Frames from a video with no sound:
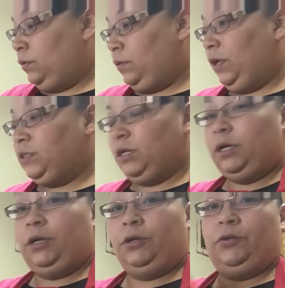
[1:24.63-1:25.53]
Next thing
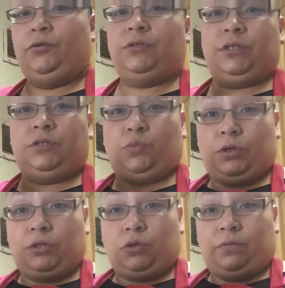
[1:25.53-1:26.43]
I'm gonna use is
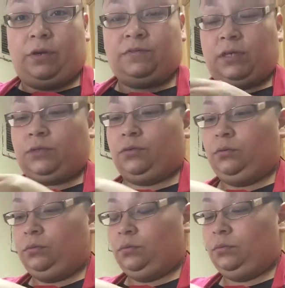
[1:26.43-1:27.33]
1 sobre of Sazon.